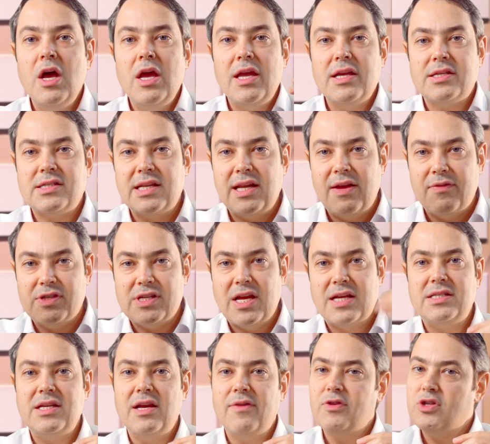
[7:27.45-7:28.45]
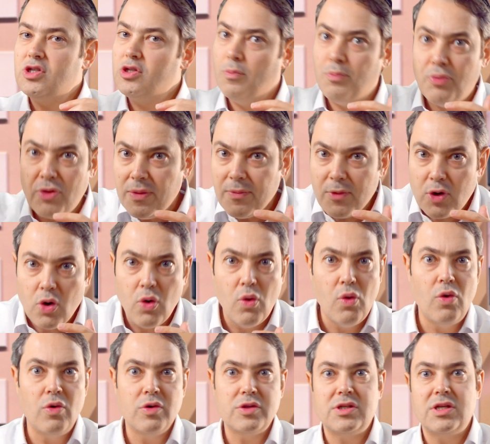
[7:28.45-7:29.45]
you suddenly have this idea of a supreme
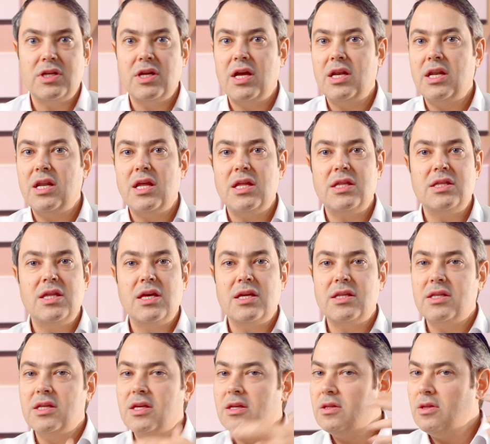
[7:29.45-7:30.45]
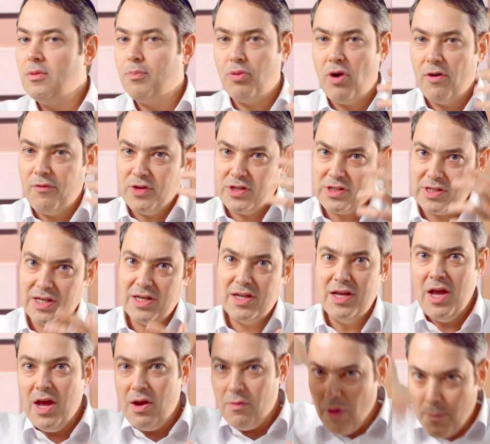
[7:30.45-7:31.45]
court and the prophets can
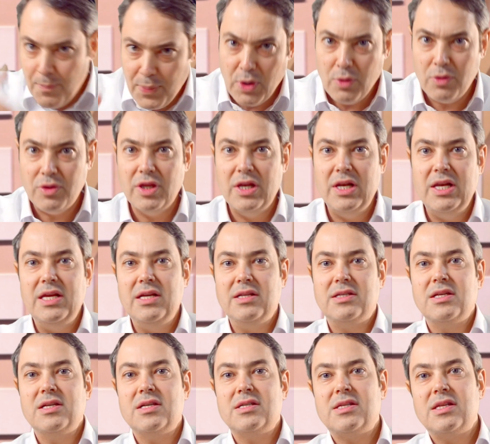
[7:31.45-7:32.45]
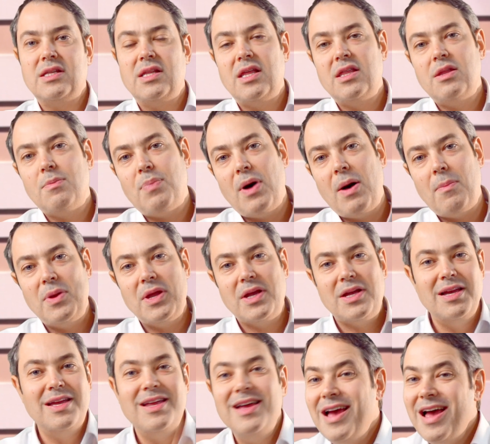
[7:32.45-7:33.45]
rebuke the leaders and the public
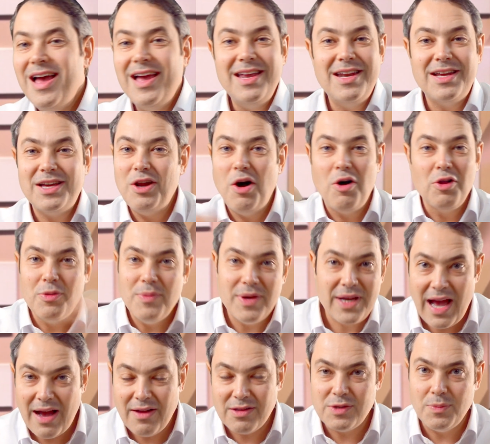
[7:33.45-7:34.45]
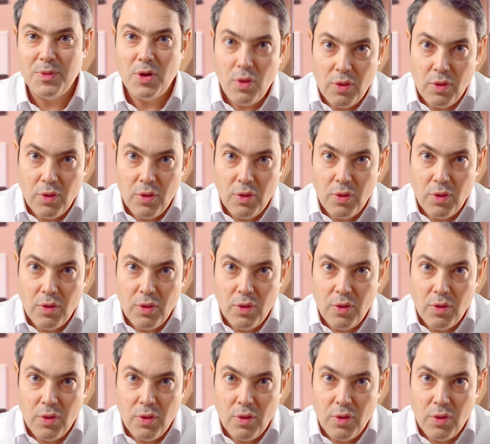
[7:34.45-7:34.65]
can hold them accountable.